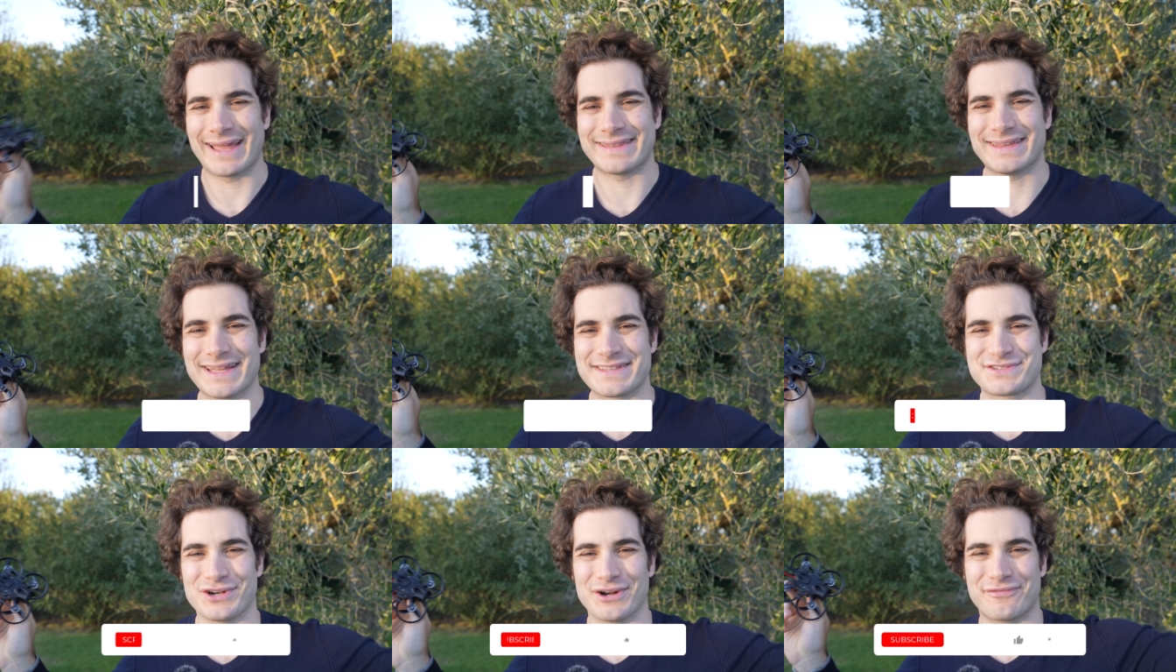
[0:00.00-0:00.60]
And
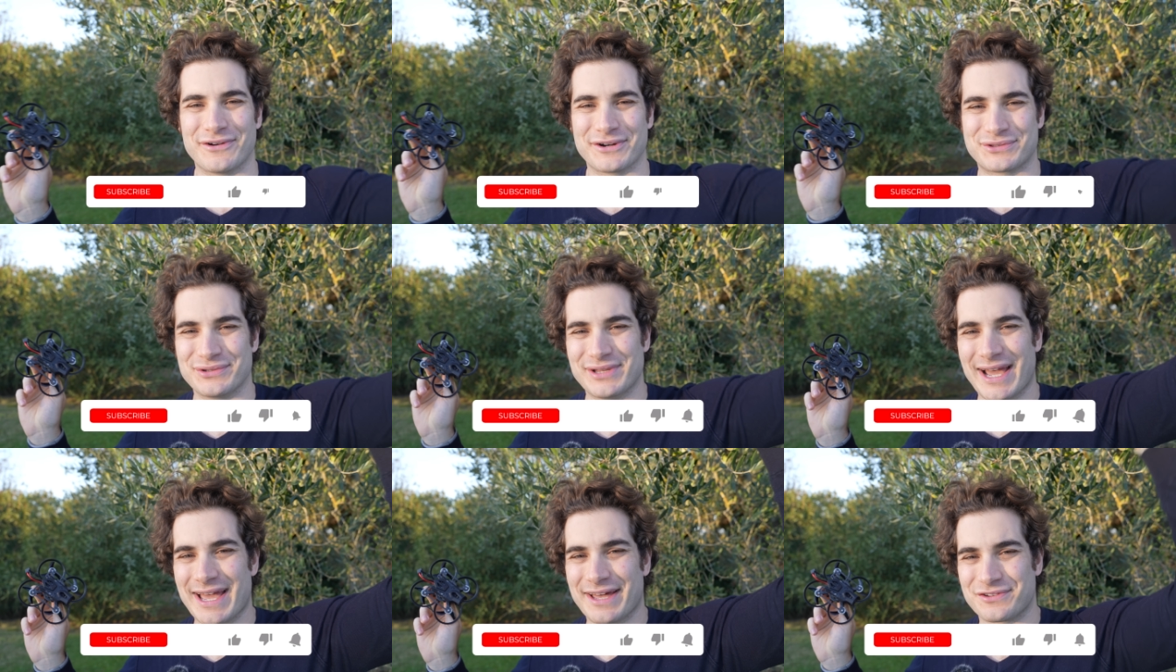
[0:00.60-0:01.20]
that's all for
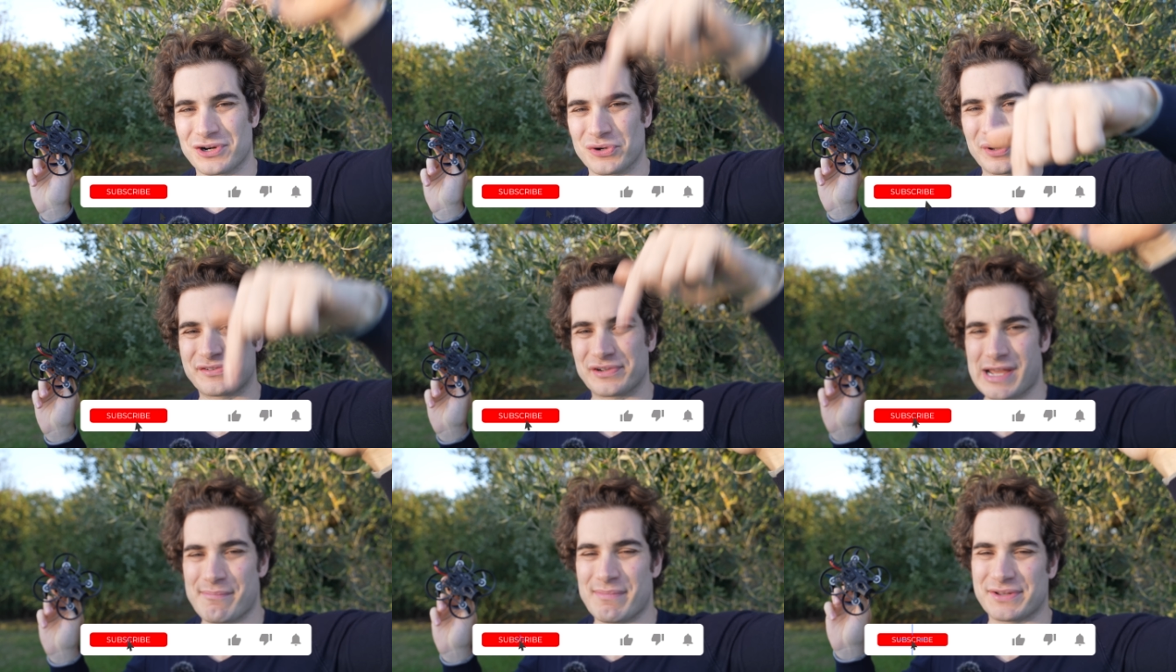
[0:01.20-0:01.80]
today. As always,
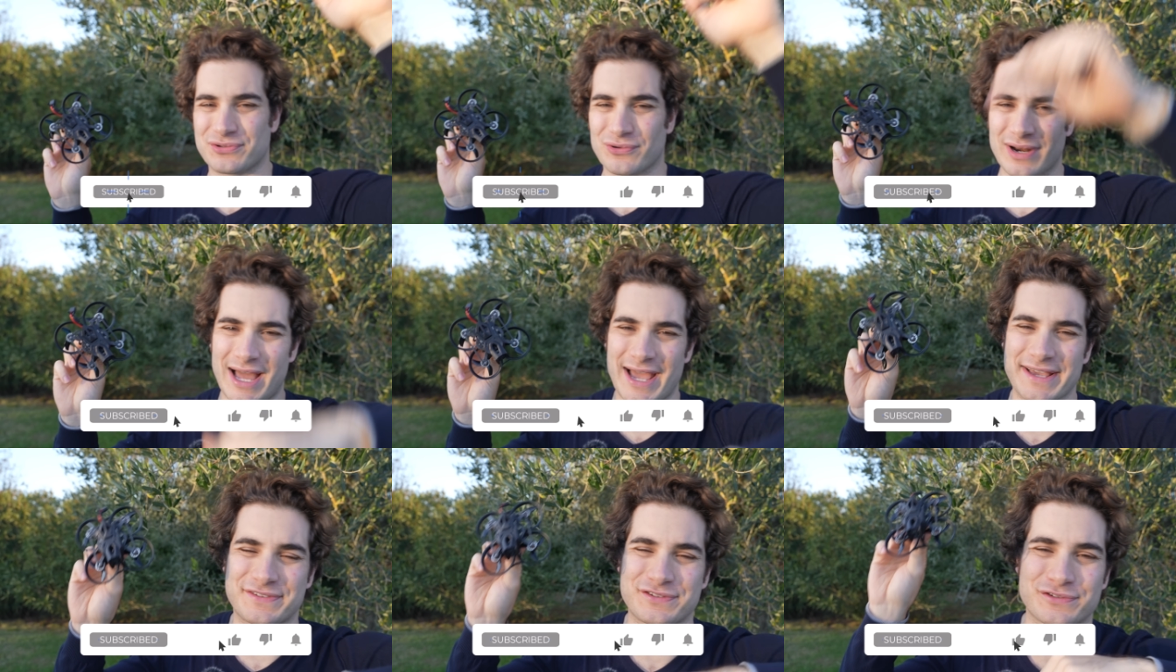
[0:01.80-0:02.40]
remember to
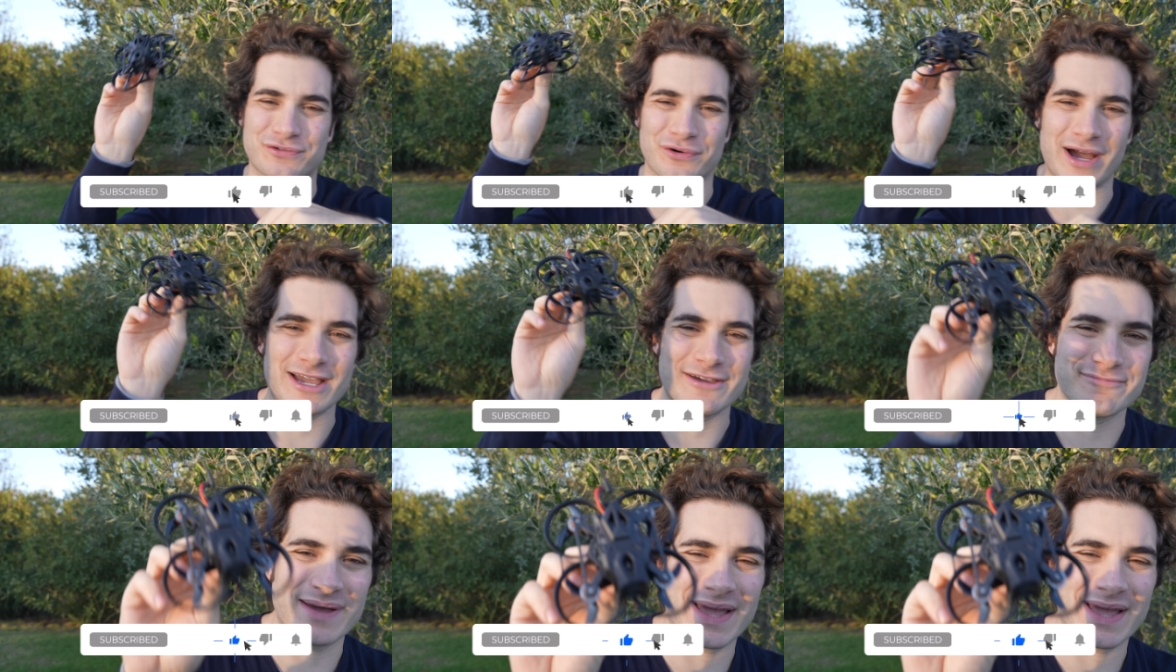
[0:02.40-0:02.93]
like, subscribe,